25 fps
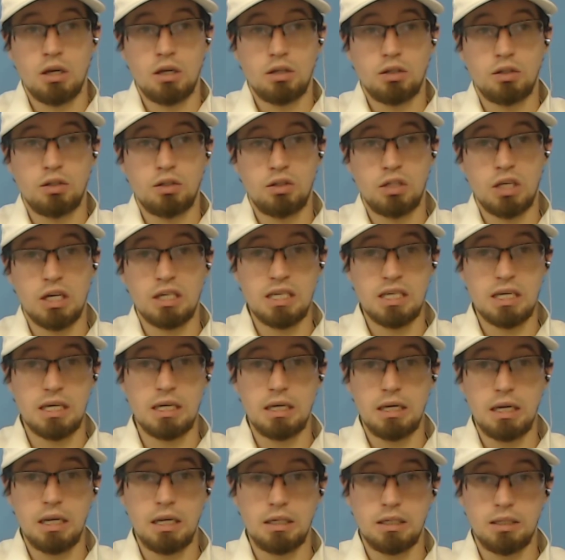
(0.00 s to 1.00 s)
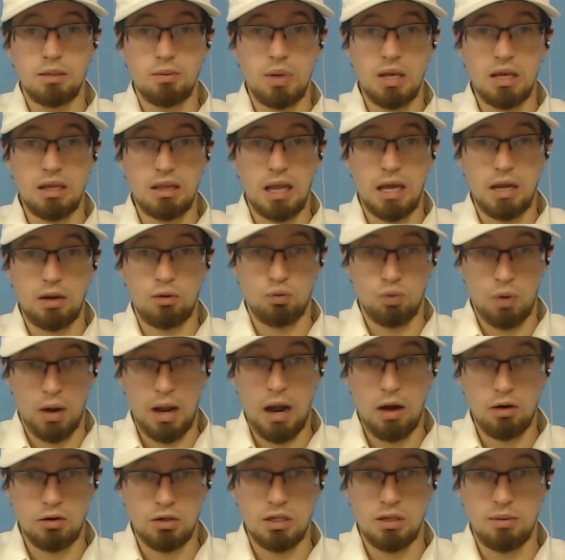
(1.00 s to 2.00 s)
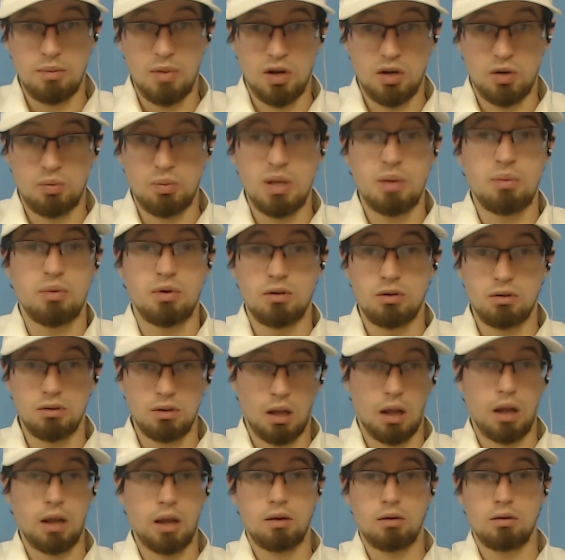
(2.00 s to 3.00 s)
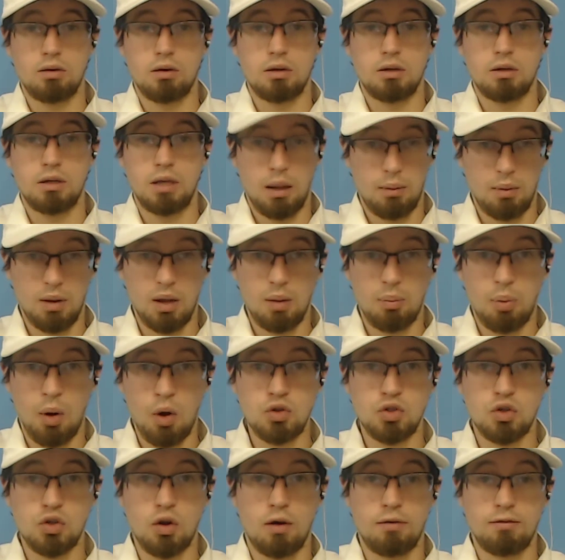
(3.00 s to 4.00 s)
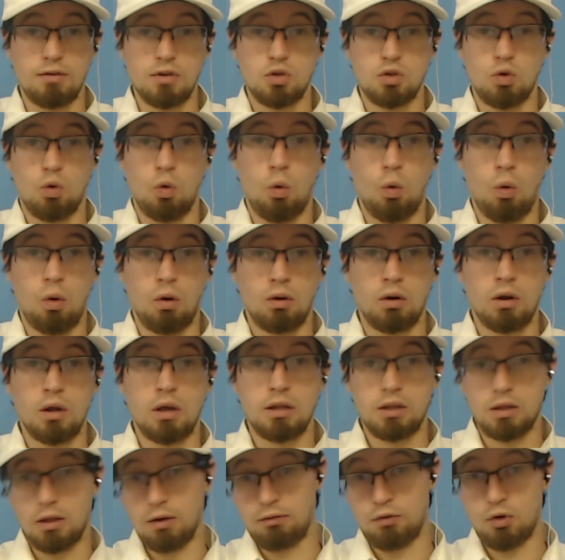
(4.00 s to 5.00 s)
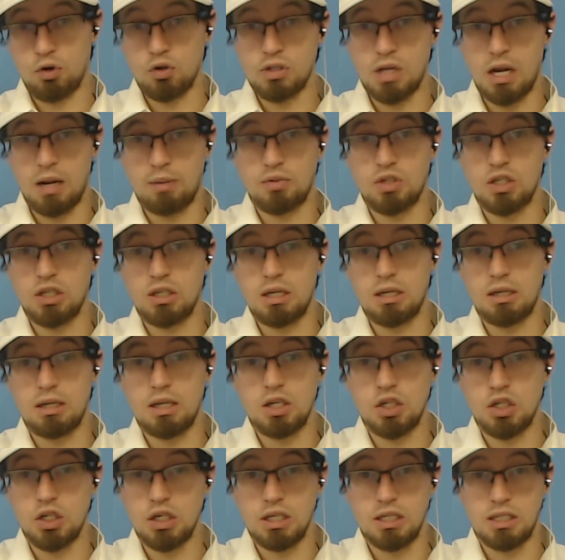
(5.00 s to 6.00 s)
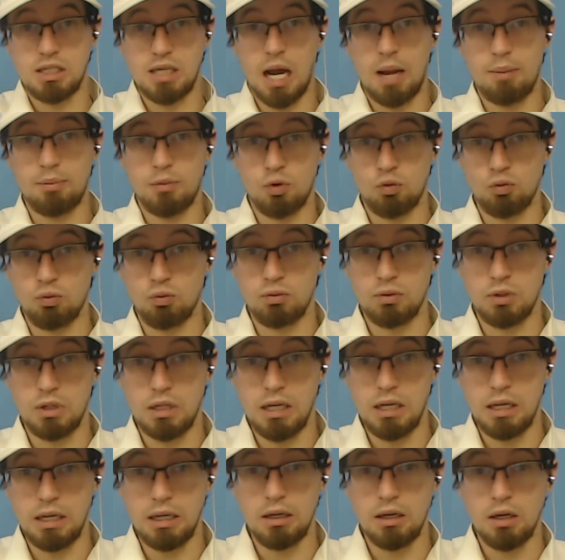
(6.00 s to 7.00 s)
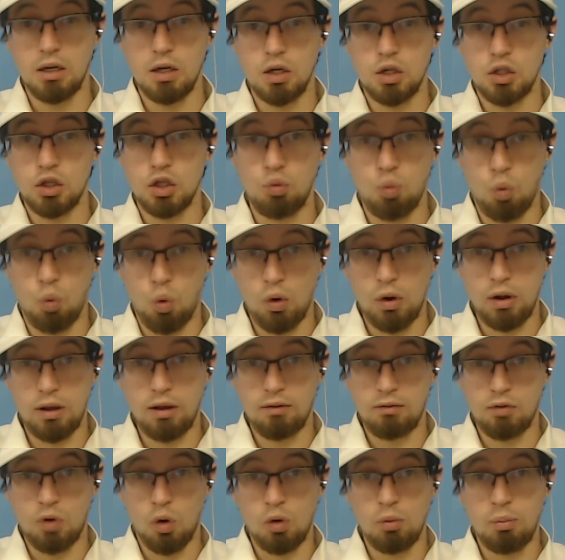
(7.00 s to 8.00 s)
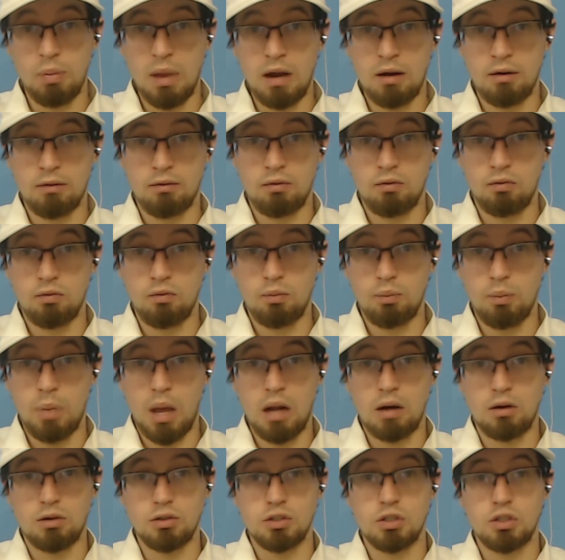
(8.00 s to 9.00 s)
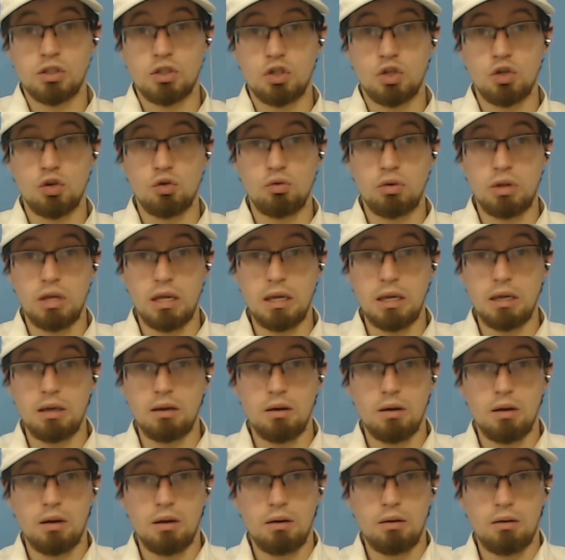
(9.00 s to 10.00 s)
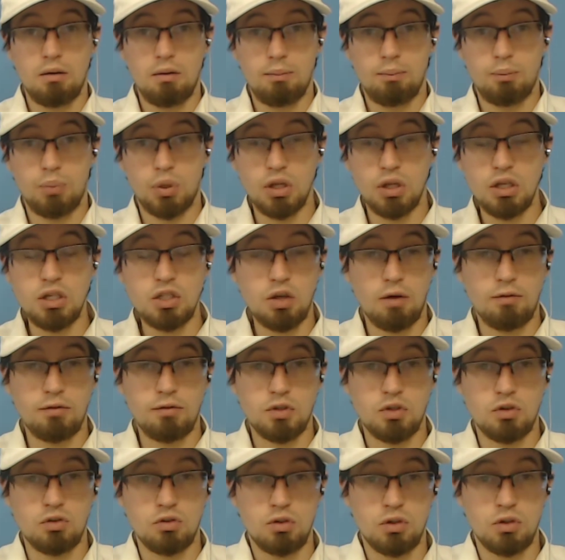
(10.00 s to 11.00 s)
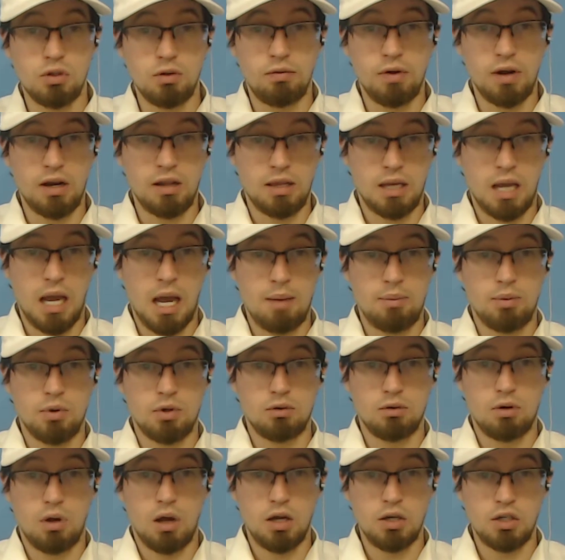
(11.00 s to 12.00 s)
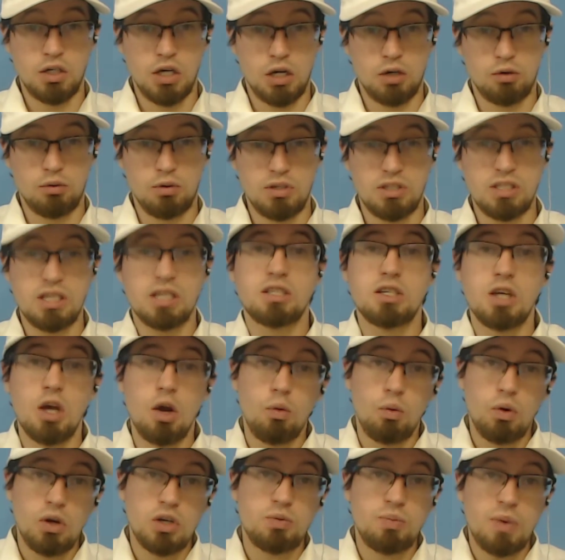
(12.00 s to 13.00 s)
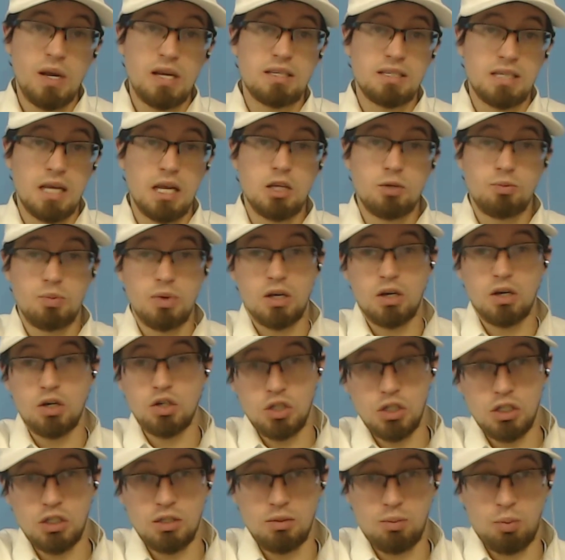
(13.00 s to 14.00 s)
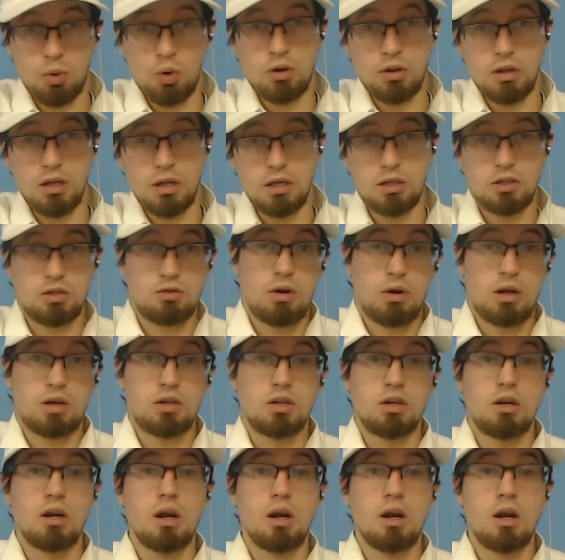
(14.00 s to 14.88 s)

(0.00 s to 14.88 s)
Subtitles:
doesn't need to be like read out to the American people, like naming a post office, or the first time she did this, she stopped the awarding of gold medals to the police officers who defended the Capitol on January 6th, which makes sense because she supported the insurrection.